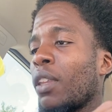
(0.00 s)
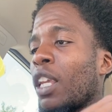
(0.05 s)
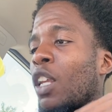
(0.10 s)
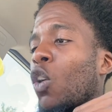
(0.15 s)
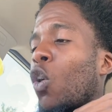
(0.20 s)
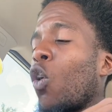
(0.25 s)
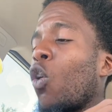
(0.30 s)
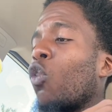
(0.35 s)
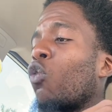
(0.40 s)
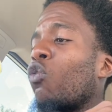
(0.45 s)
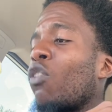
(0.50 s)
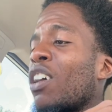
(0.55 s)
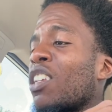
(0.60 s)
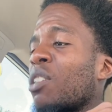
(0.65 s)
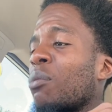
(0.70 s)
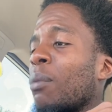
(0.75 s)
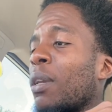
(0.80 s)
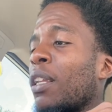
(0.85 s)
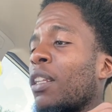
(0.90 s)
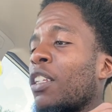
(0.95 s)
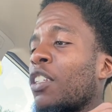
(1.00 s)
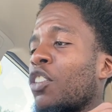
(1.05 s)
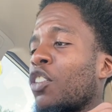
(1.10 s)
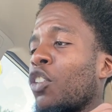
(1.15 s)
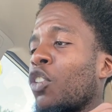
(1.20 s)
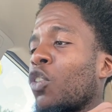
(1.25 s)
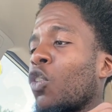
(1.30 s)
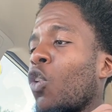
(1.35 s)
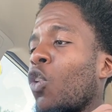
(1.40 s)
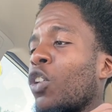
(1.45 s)
An old resume listed
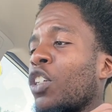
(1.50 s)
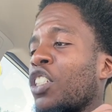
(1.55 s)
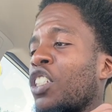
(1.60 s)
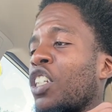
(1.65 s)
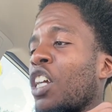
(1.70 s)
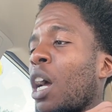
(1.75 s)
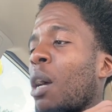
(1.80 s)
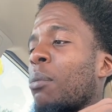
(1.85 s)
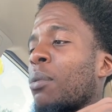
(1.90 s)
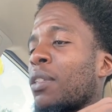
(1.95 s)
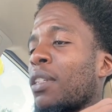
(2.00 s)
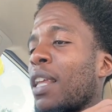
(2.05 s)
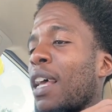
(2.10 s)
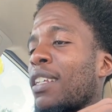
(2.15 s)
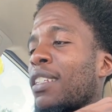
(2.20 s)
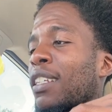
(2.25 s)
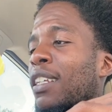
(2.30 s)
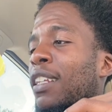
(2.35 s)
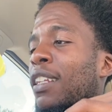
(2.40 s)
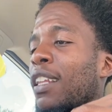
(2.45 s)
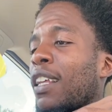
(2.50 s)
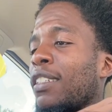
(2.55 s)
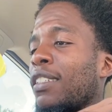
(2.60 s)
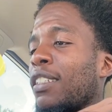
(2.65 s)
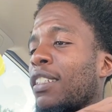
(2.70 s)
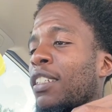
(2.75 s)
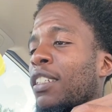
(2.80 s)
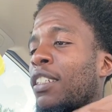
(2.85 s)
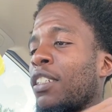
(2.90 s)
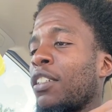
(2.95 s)
her longest job as lasting less
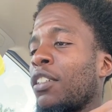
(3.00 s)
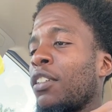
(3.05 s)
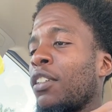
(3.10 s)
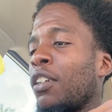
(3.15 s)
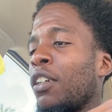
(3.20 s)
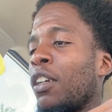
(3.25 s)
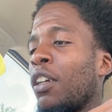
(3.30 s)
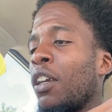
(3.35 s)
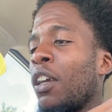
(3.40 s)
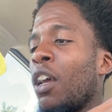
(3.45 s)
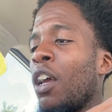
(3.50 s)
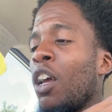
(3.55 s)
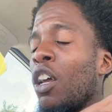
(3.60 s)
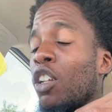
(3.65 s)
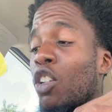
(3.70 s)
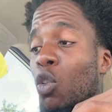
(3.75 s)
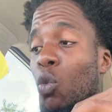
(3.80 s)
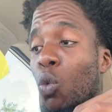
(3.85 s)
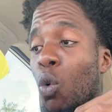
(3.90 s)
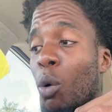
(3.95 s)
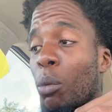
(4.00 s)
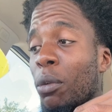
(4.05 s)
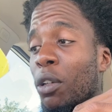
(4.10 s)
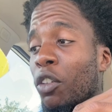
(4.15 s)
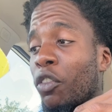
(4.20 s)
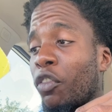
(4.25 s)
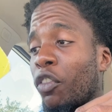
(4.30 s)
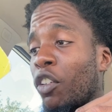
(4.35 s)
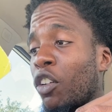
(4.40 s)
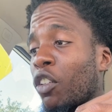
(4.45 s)
than a year. The woman
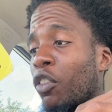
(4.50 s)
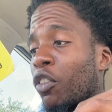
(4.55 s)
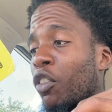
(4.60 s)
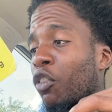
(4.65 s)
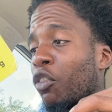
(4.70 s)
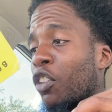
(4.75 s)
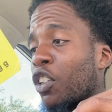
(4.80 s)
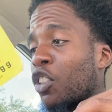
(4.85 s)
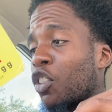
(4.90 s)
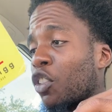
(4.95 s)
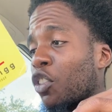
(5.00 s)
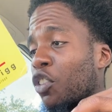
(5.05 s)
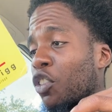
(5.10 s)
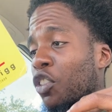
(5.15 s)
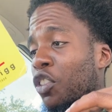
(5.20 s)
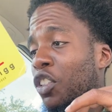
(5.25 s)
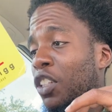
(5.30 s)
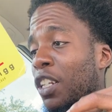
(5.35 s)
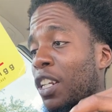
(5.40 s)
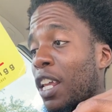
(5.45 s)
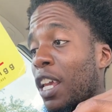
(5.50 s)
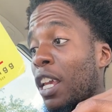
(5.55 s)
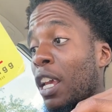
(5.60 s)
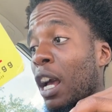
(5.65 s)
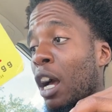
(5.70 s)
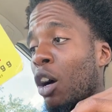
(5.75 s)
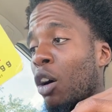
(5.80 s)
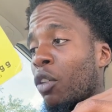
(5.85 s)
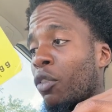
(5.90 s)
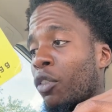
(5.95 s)
in front of the researchers today,
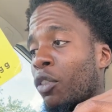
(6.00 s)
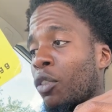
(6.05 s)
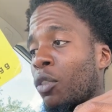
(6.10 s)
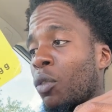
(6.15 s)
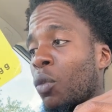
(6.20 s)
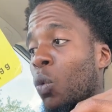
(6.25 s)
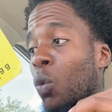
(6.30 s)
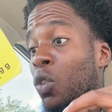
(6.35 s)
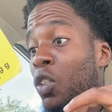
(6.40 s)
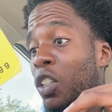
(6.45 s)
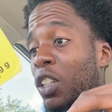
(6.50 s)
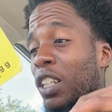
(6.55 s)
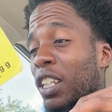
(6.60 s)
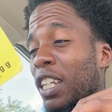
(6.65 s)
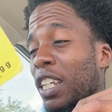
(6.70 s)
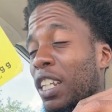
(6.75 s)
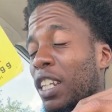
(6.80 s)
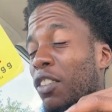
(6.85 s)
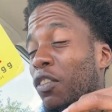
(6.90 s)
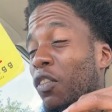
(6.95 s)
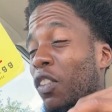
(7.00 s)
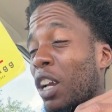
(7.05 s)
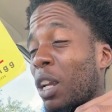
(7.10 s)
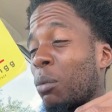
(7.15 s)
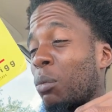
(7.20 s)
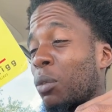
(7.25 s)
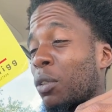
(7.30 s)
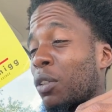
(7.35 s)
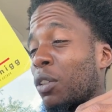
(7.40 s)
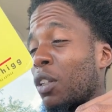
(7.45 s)
however, was lean and
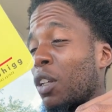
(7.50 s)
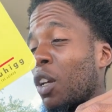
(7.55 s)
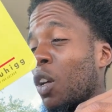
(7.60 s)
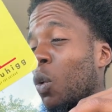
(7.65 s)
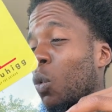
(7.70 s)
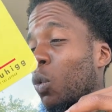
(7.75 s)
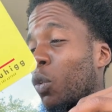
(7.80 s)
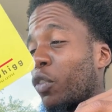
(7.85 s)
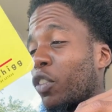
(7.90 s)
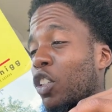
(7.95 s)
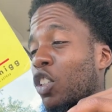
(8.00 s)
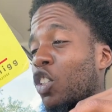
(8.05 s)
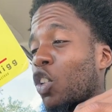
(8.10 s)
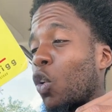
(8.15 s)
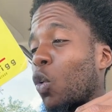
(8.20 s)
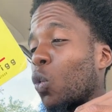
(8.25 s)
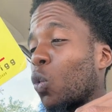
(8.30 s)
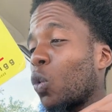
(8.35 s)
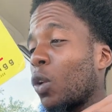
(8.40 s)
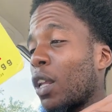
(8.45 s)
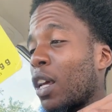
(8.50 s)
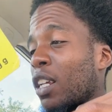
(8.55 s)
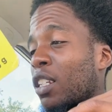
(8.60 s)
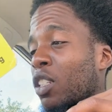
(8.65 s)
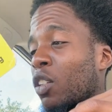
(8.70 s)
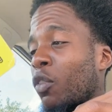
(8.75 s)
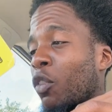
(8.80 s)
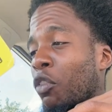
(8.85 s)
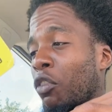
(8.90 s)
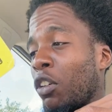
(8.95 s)
vibrant, with the toned legs
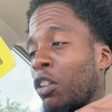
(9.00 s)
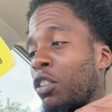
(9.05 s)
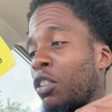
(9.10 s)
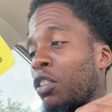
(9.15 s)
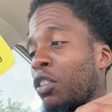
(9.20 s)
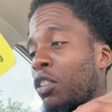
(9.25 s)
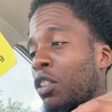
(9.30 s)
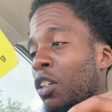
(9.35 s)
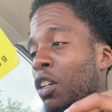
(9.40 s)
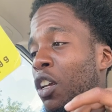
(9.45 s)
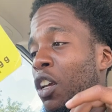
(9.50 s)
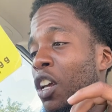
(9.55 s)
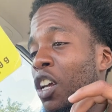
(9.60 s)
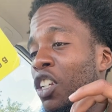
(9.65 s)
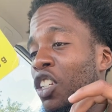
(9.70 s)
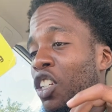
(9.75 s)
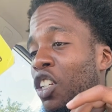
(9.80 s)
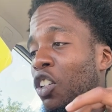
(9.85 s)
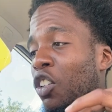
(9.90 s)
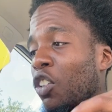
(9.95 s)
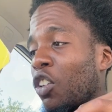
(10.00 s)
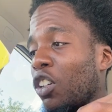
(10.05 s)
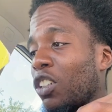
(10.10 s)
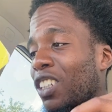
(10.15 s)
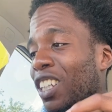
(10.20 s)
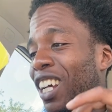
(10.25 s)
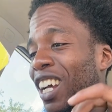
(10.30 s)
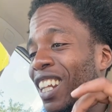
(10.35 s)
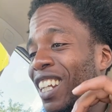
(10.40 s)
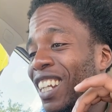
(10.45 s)
of a runner. She
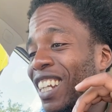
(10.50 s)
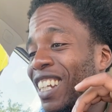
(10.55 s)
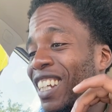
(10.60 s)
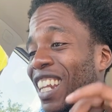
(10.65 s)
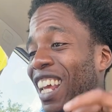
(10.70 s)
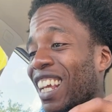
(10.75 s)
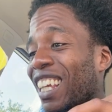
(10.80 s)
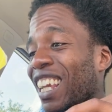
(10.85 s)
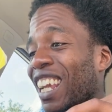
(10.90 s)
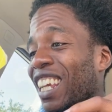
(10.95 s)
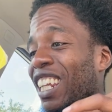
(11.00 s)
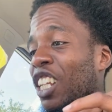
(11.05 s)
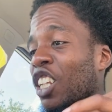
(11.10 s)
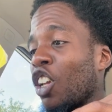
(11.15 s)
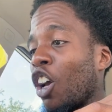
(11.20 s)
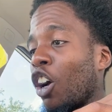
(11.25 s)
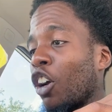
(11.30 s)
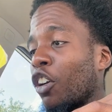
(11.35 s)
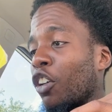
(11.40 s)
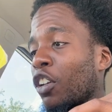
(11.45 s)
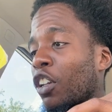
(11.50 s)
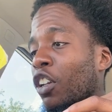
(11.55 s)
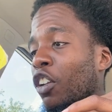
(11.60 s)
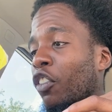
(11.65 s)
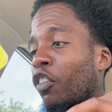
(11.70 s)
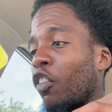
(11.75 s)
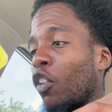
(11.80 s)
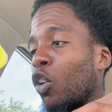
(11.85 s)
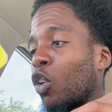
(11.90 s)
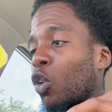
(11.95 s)
looked a decade younger than the
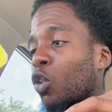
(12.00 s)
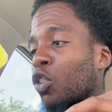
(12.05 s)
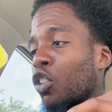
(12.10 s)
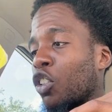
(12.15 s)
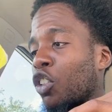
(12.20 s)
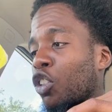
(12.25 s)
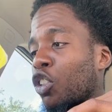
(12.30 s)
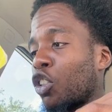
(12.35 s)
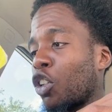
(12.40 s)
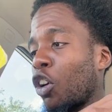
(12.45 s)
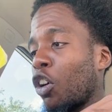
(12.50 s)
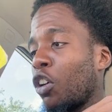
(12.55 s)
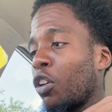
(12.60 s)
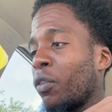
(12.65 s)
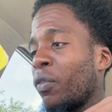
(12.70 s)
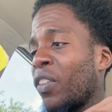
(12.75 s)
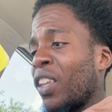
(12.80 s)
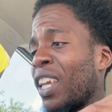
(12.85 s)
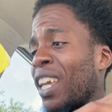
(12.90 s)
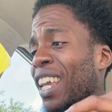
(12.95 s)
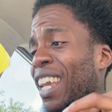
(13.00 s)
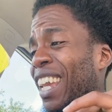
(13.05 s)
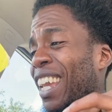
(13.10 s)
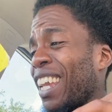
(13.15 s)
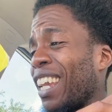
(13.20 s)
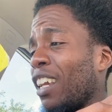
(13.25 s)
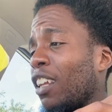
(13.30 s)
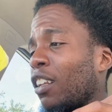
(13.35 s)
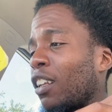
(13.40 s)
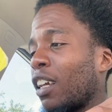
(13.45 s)
photos in her chart,
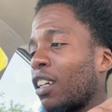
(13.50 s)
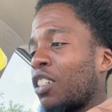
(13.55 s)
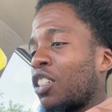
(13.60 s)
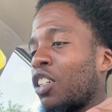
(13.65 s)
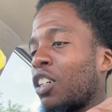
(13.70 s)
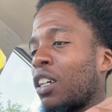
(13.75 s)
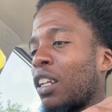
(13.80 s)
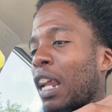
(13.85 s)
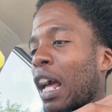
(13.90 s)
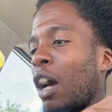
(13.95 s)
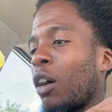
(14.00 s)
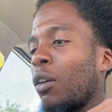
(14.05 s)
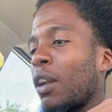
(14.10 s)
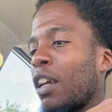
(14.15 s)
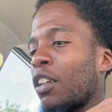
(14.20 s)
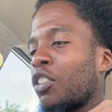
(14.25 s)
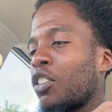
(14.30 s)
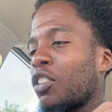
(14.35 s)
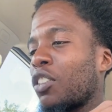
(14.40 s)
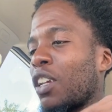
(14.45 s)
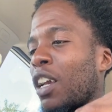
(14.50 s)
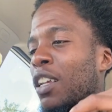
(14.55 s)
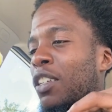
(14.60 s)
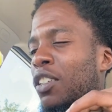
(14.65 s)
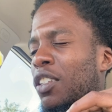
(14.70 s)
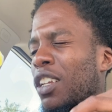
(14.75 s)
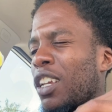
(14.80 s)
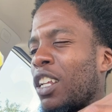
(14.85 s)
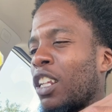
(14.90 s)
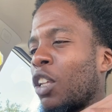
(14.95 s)
and like she could out-exercise
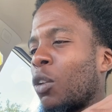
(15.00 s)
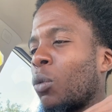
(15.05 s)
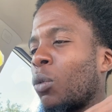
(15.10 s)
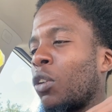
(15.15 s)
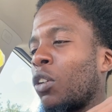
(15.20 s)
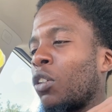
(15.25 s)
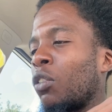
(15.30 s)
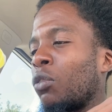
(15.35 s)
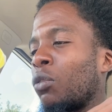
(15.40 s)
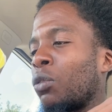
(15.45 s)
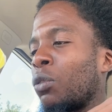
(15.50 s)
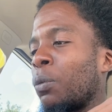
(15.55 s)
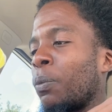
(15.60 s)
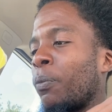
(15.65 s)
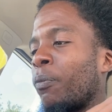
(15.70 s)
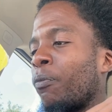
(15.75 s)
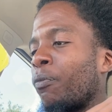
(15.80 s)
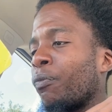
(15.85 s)
anyone in the room.